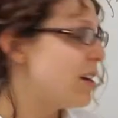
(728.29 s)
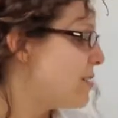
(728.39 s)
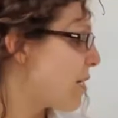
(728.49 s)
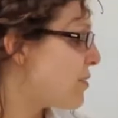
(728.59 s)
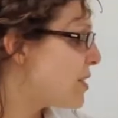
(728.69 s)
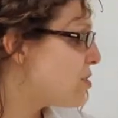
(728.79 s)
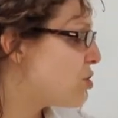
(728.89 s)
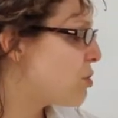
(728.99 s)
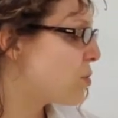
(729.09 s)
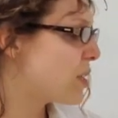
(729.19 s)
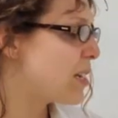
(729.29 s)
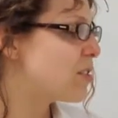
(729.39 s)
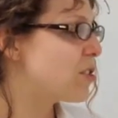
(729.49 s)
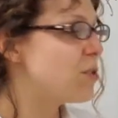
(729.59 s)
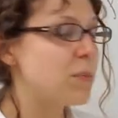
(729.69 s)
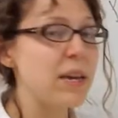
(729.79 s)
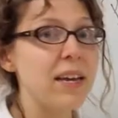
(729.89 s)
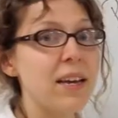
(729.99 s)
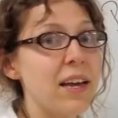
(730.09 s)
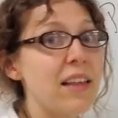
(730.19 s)
Now these 2 things could
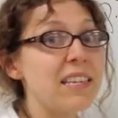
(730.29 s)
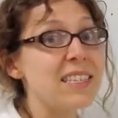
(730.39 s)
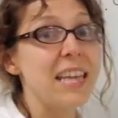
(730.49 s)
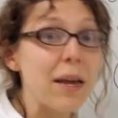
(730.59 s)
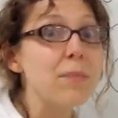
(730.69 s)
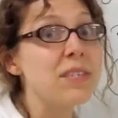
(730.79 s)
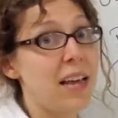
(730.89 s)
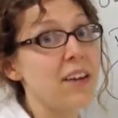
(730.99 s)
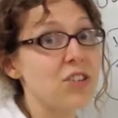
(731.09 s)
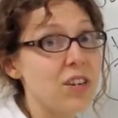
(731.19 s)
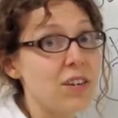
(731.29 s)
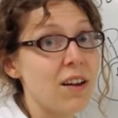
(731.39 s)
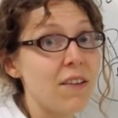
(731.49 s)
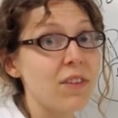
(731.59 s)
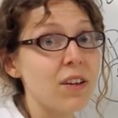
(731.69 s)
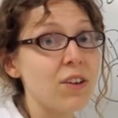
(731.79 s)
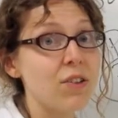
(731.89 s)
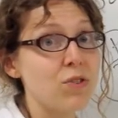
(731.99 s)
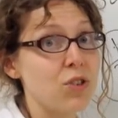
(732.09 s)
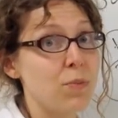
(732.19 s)
be the same section of the
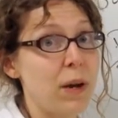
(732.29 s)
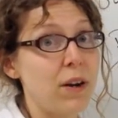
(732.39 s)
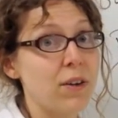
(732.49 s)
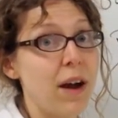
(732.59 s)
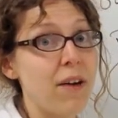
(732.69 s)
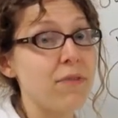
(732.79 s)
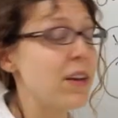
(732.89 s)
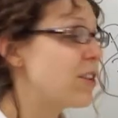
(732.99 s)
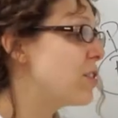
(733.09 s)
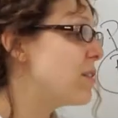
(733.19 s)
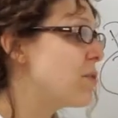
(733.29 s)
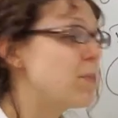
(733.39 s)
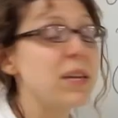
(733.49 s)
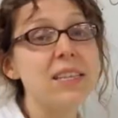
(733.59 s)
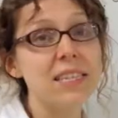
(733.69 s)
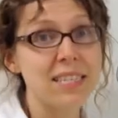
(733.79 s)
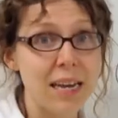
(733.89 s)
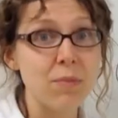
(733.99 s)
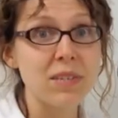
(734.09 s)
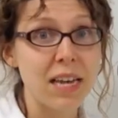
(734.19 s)
conclusion paragraph. It could even be in the
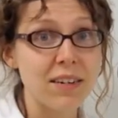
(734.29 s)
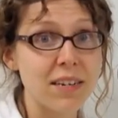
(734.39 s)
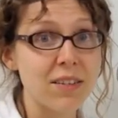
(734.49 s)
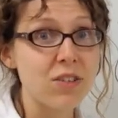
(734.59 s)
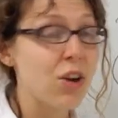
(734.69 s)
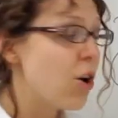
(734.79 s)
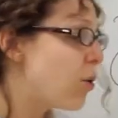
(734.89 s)
same sentence.